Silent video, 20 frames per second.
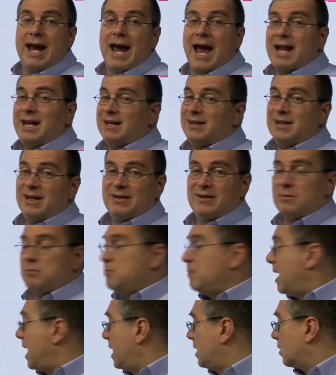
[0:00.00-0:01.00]
And it
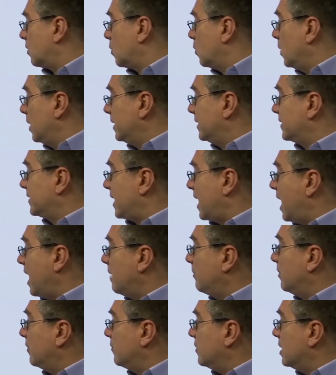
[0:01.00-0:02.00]
doesn't matter what
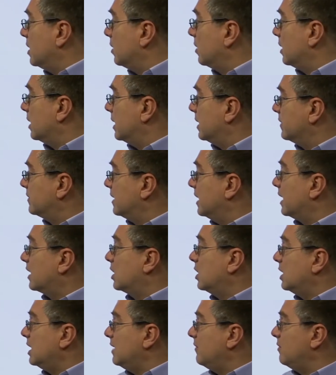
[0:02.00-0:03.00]
time of year it is. It
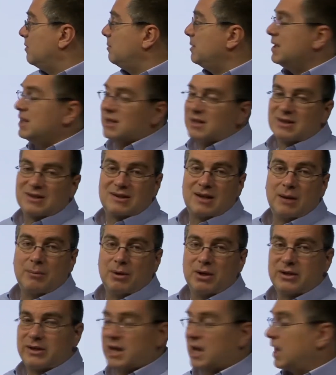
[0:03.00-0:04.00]
could even be the
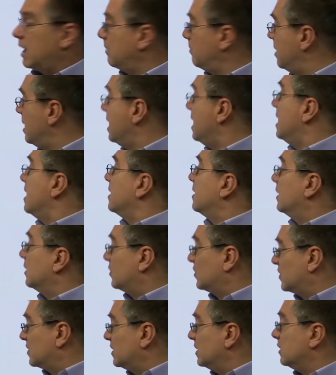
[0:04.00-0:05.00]
summertime.
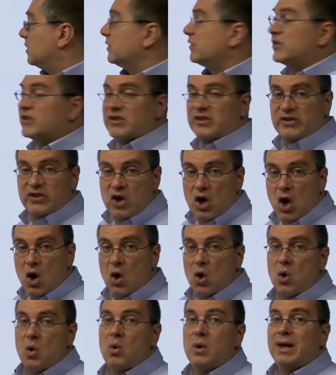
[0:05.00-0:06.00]
There's still
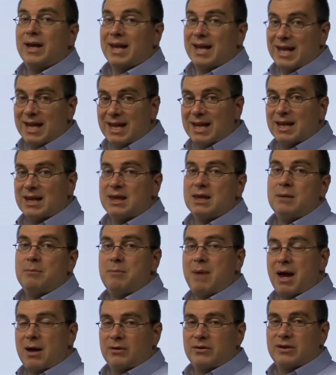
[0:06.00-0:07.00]
snow in the
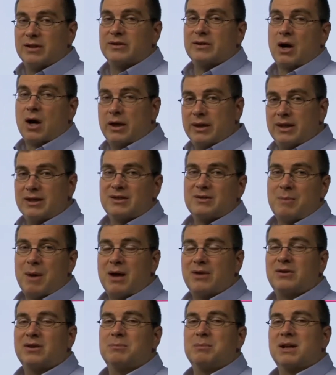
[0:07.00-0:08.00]
mountains, on this
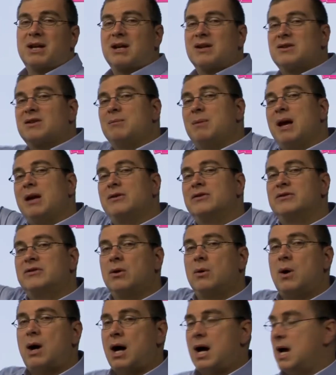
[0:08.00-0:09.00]
mountain, because the mountain's
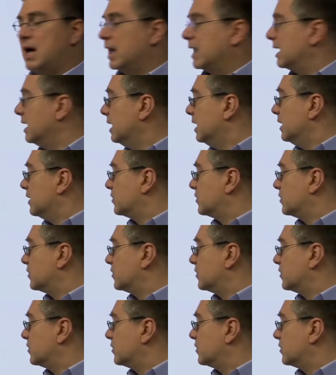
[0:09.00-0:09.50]
so high.